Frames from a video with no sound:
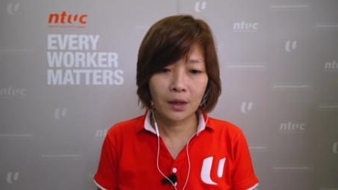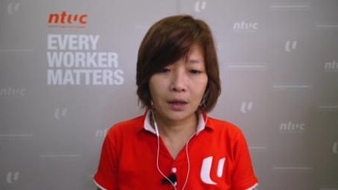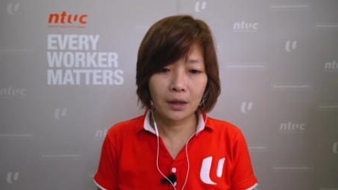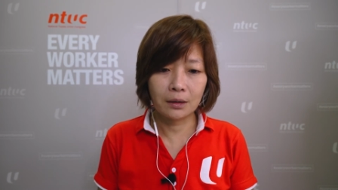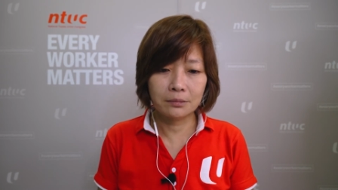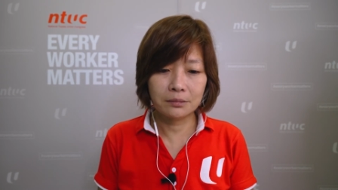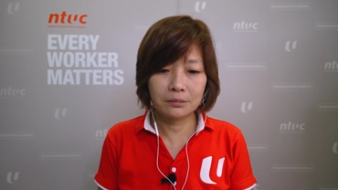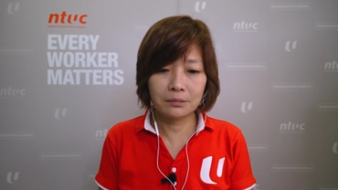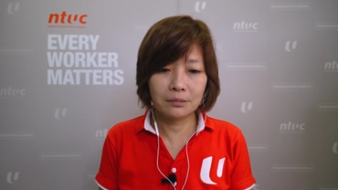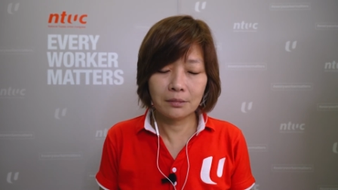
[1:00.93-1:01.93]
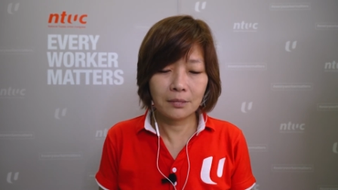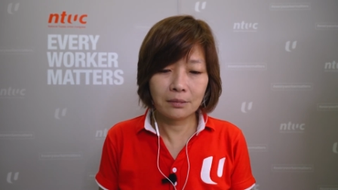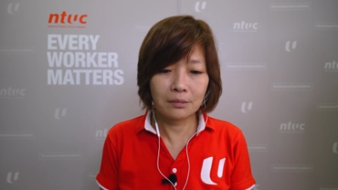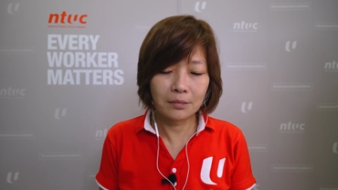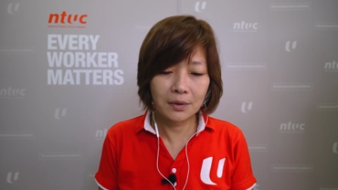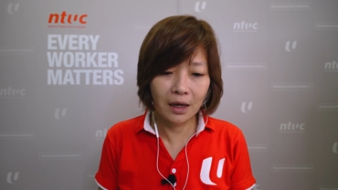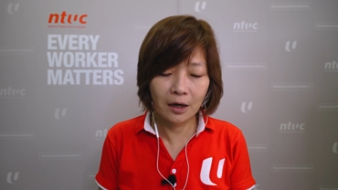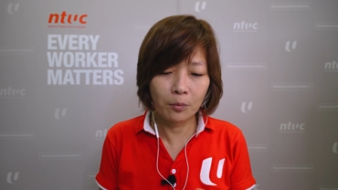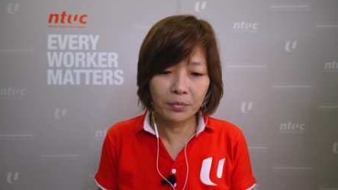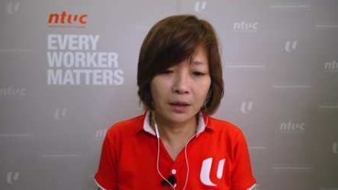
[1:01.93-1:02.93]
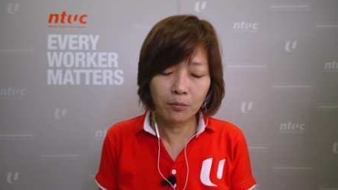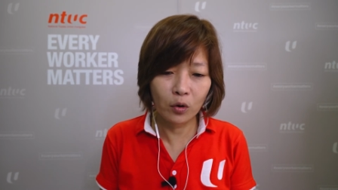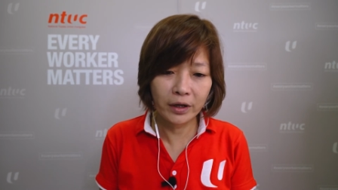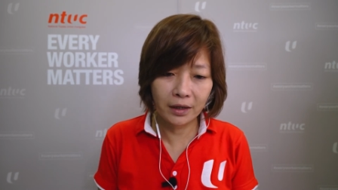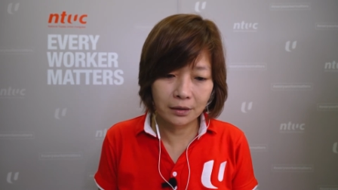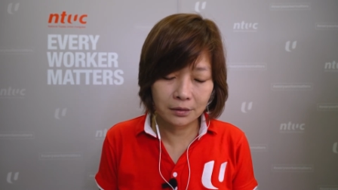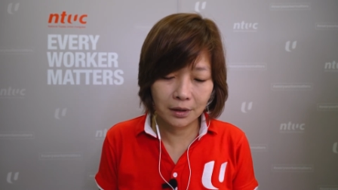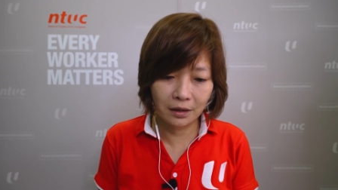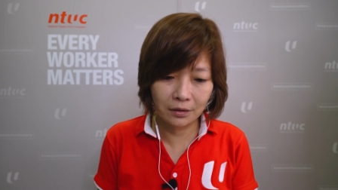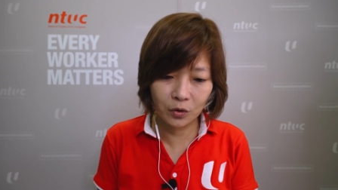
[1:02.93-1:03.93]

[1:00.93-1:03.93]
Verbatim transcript: Um, cannot be more than can you